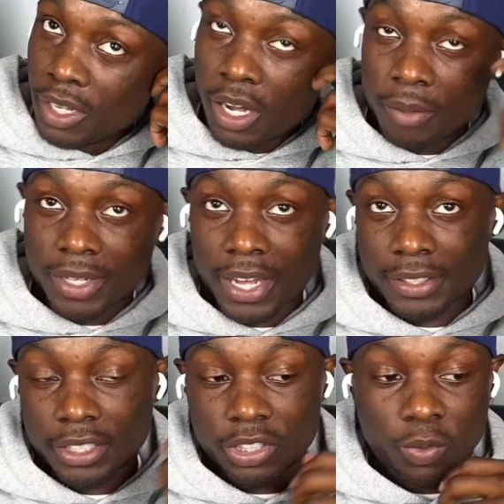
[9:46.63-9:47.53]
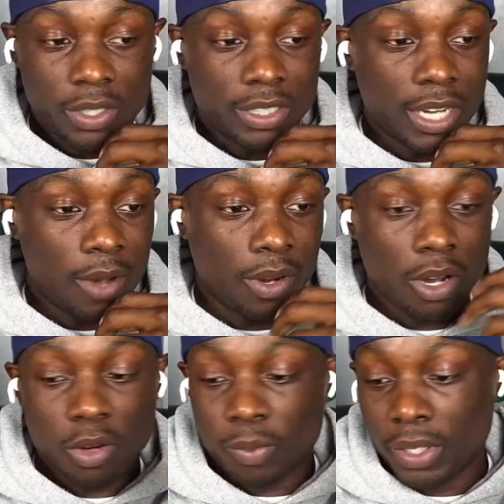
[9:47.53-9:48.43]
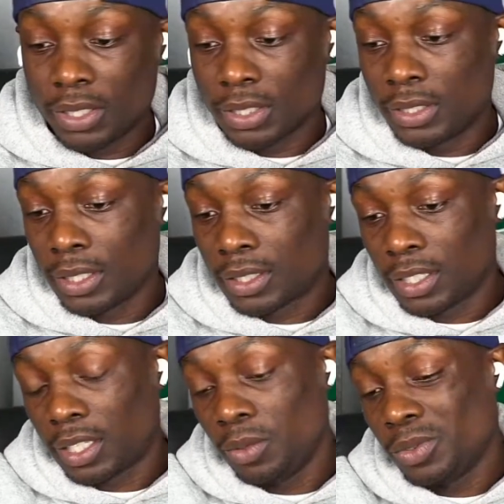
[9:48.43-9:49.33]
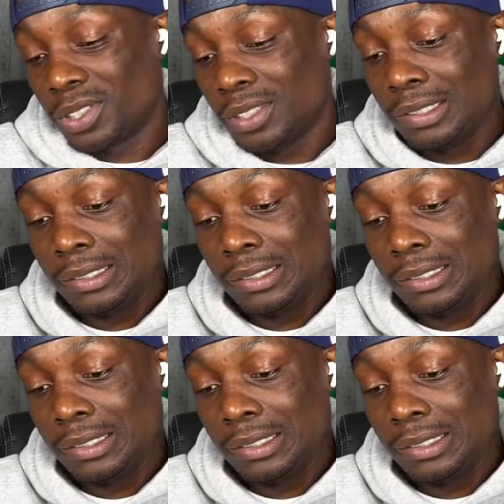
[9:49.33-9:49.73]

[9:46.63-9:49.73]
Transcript: We got a situation out with Cole Beasley. I think he was in